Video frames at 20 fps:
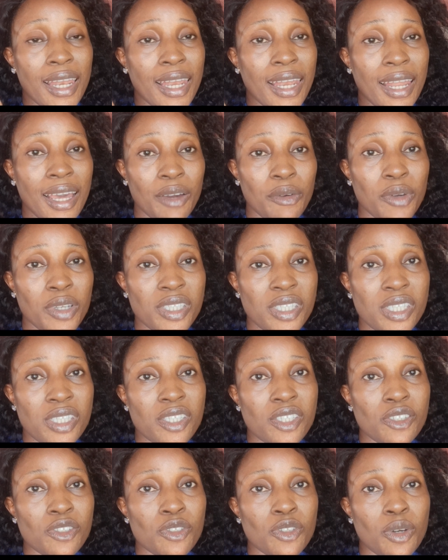Language
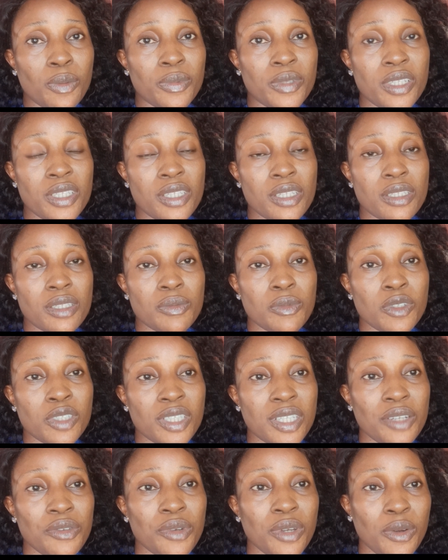teaching job. This is
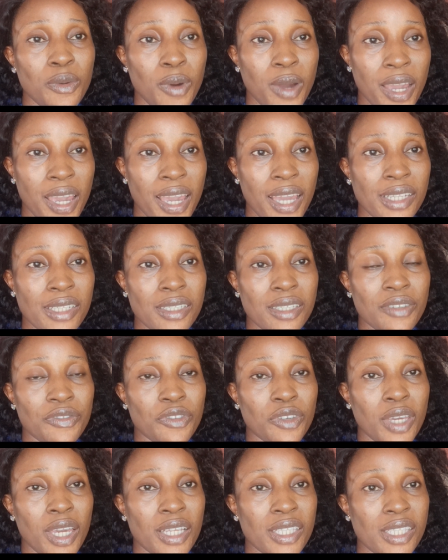mostly required
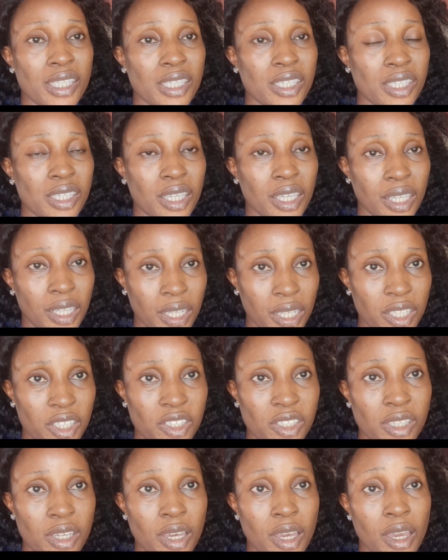if you can teach
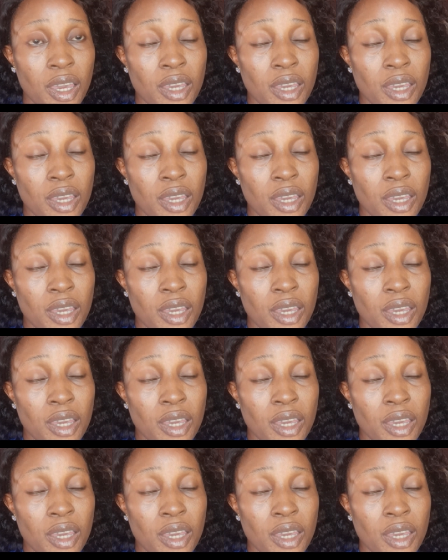English.